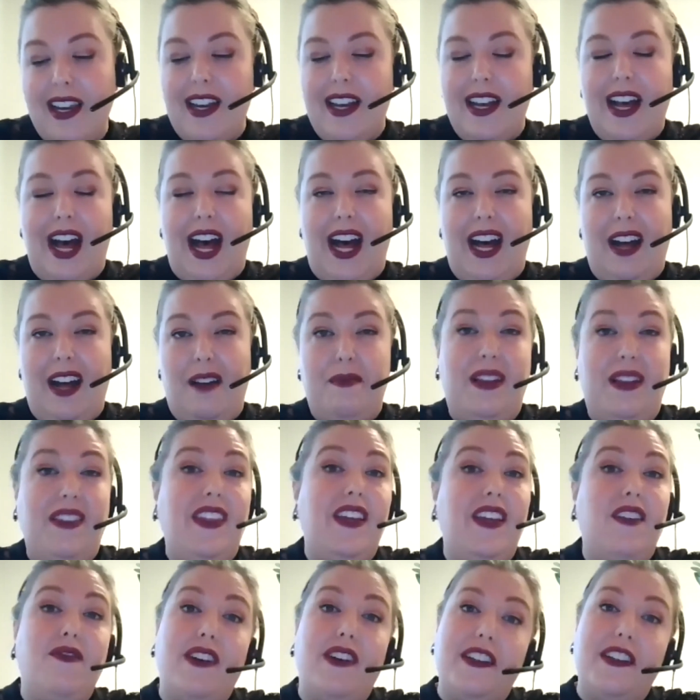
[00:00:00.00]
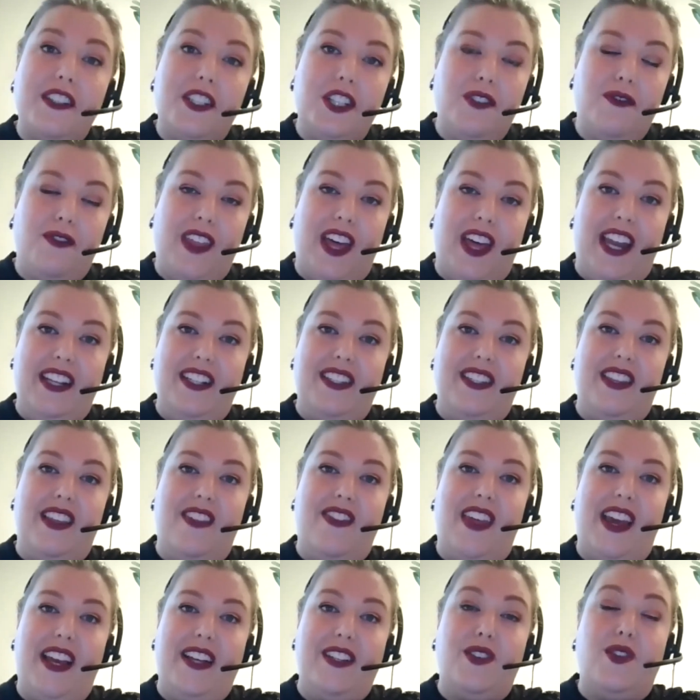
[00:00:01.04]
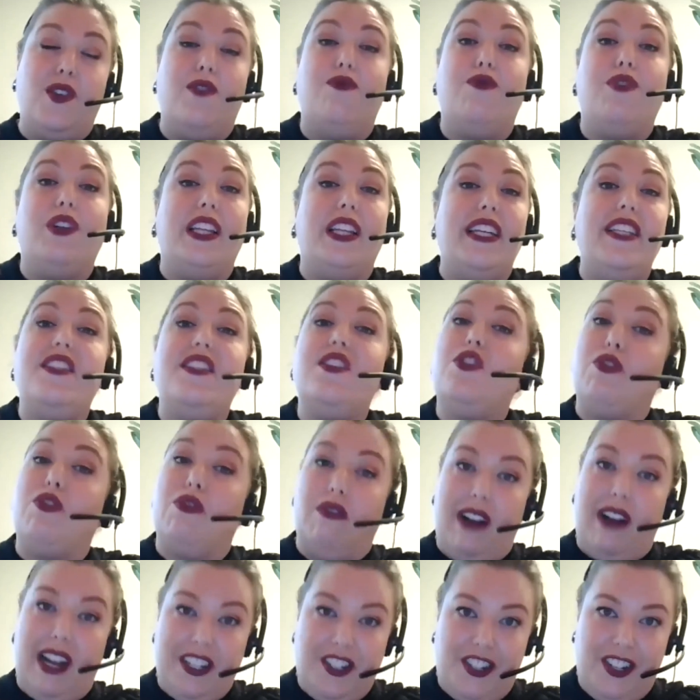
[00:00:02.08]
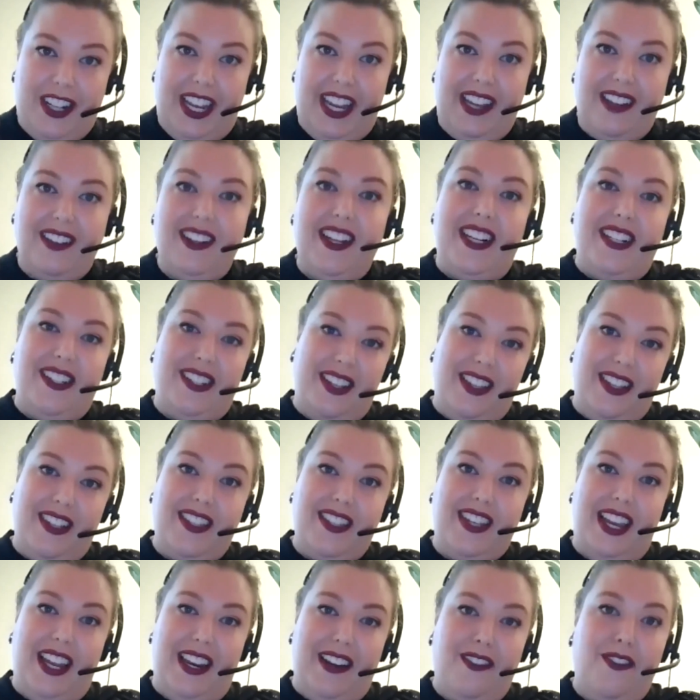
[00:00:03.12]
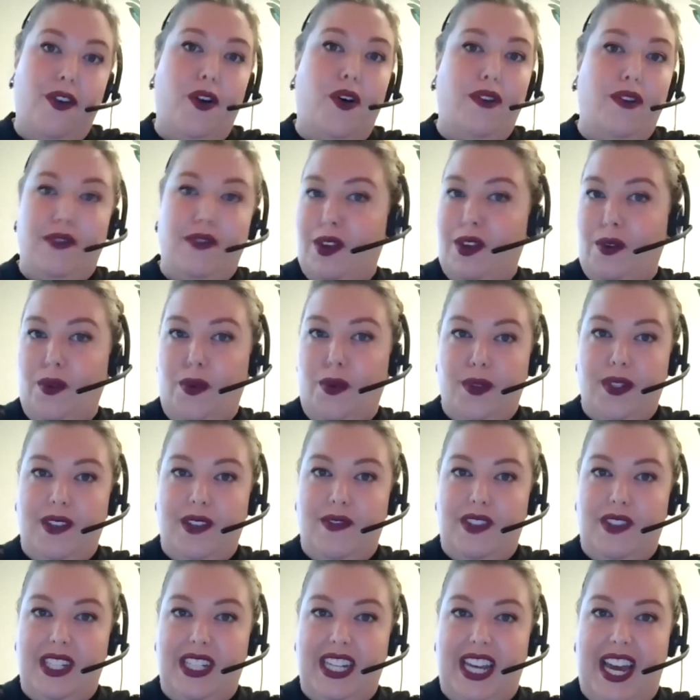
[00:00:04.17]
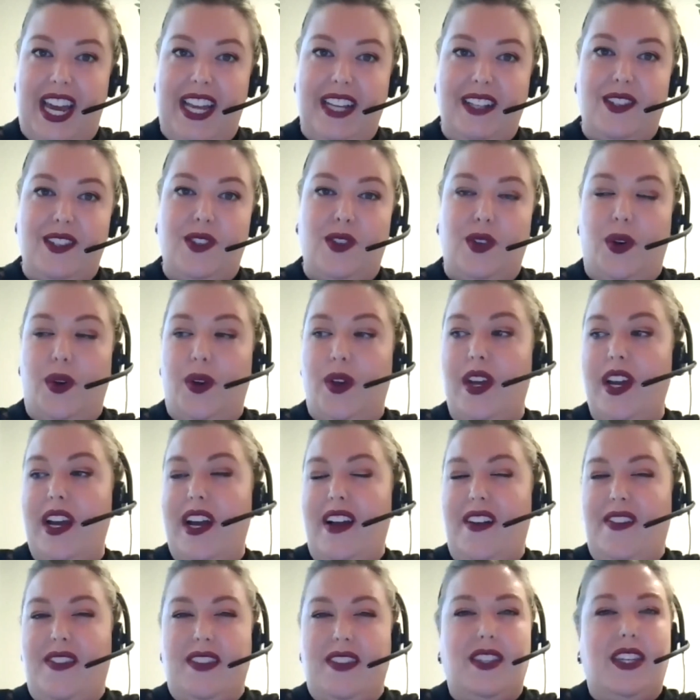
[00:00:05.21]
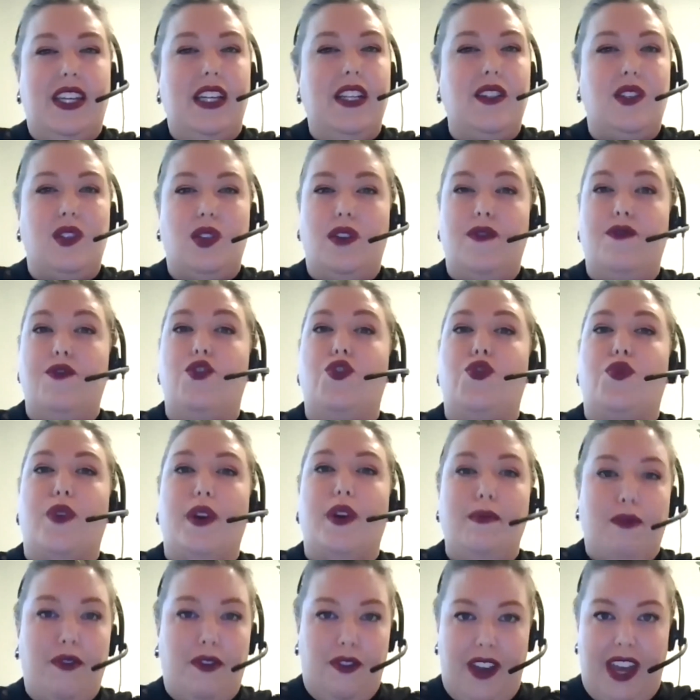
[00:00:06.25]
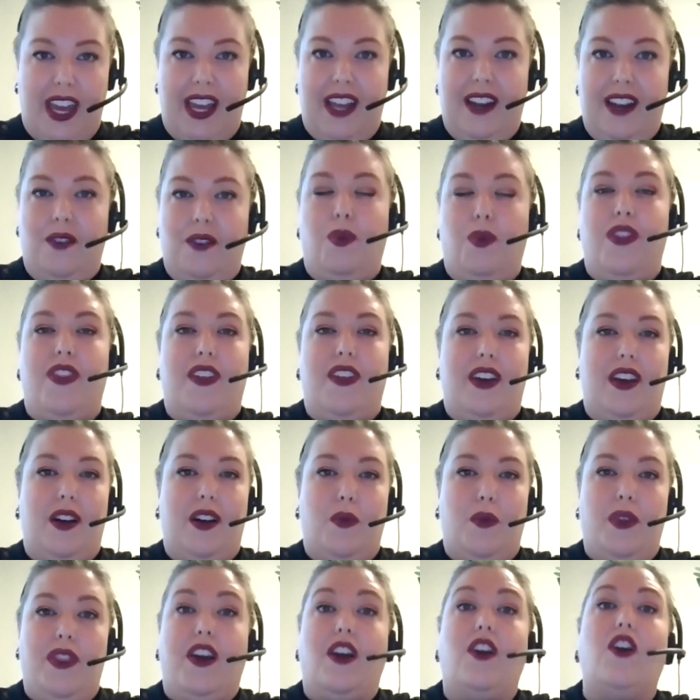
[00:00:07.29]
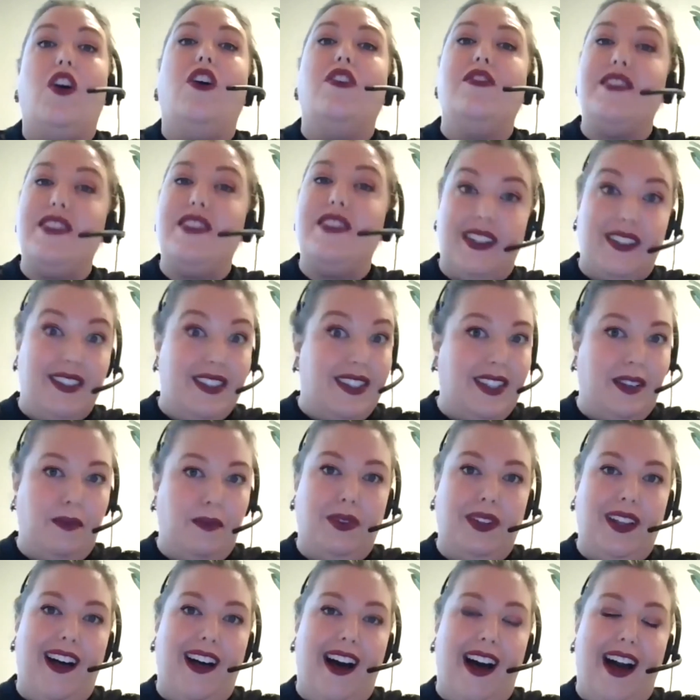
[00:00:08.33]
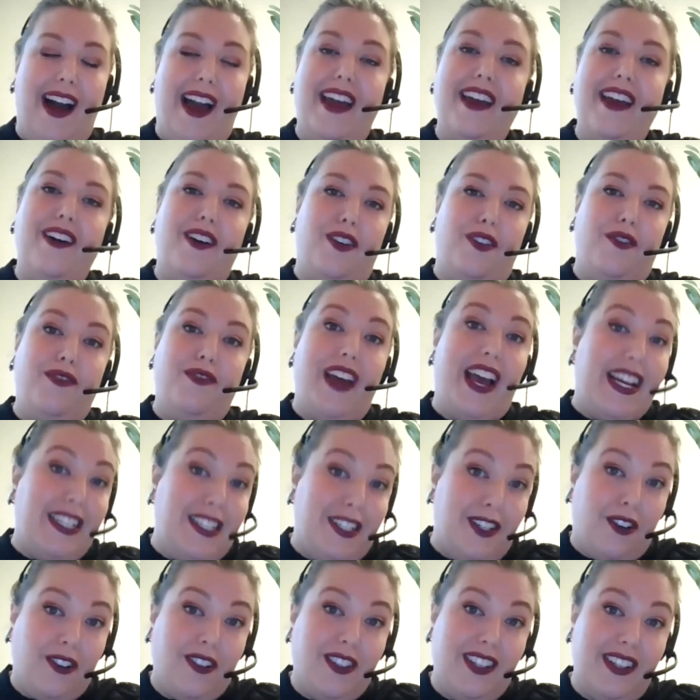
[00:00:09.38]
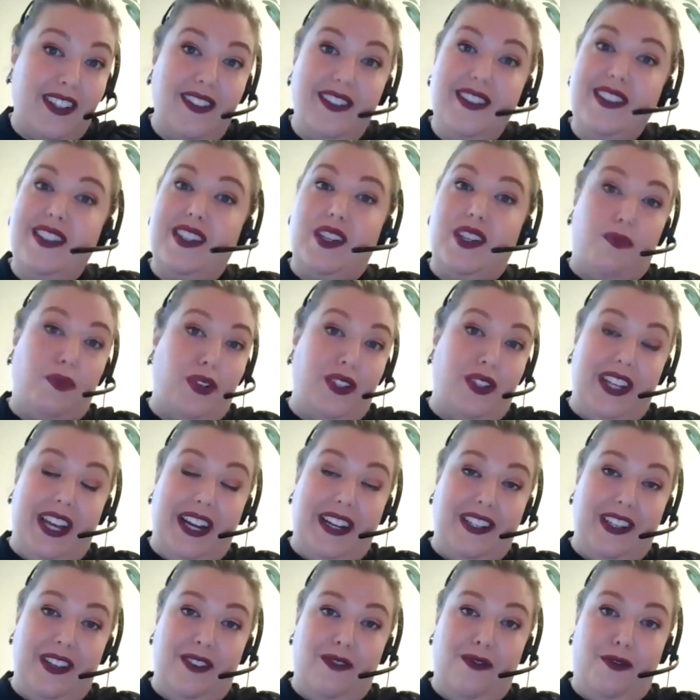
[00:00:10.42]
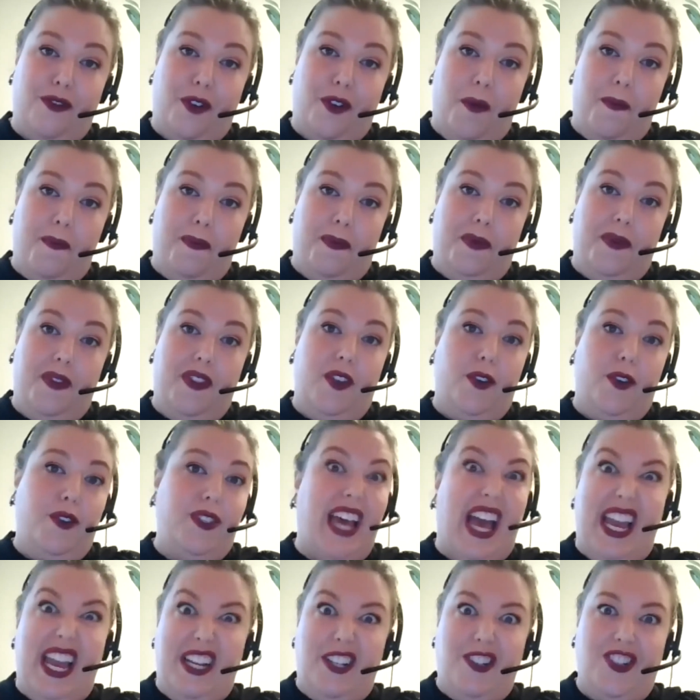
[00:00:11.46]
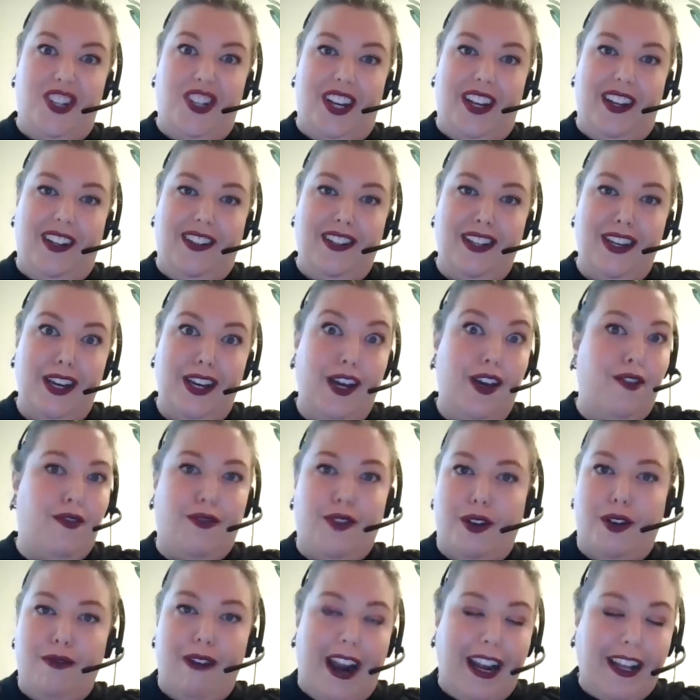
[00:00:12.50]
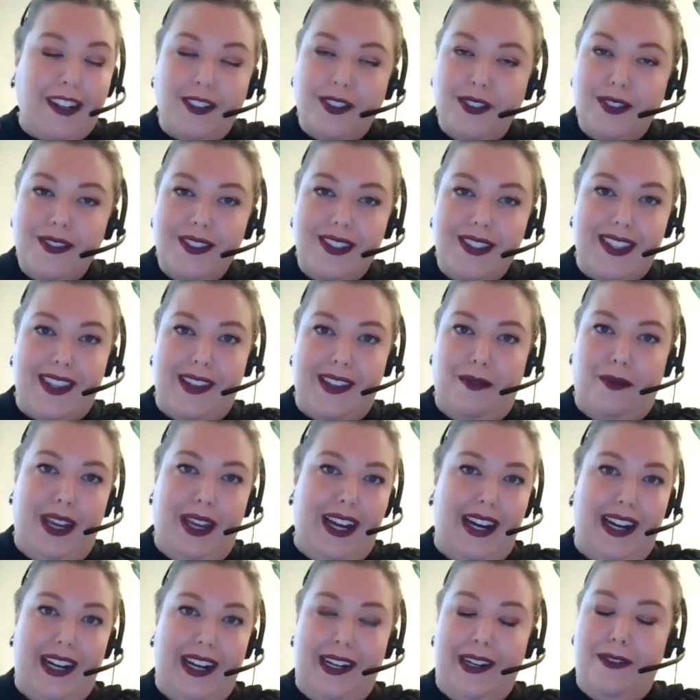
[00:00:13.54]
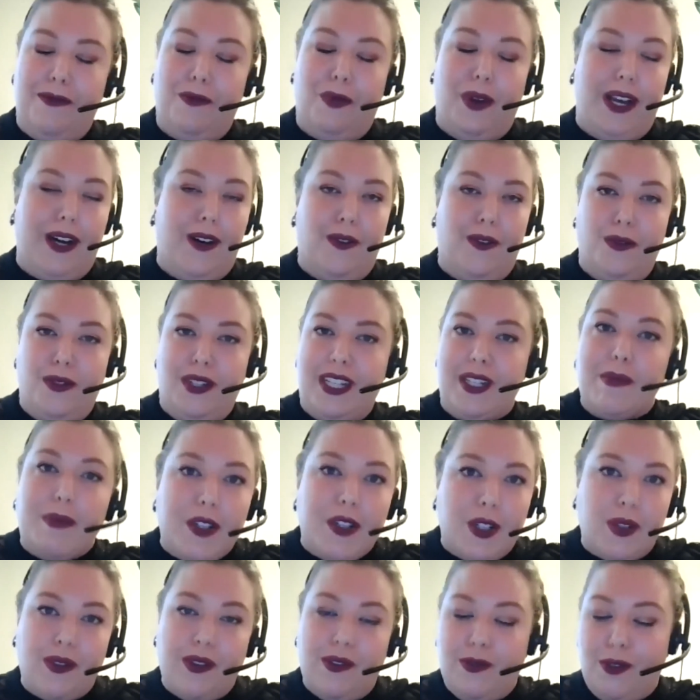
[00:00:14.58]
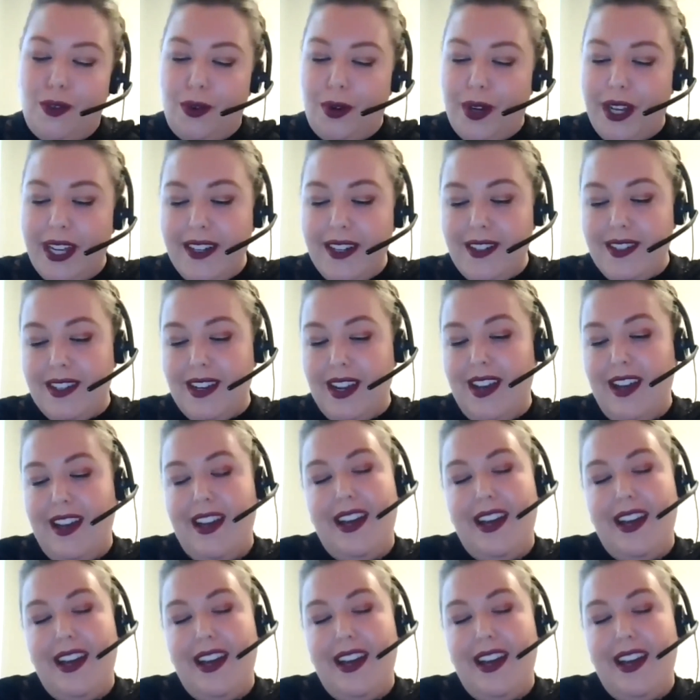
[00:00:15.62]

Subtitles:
and the advantage of that is that they are sort of released gradually into the skin over the course of the day. So the skin is sort of drip fed with a constant supply of antioxidants to protect it from those aging free radicals that we are all desperate to avoid.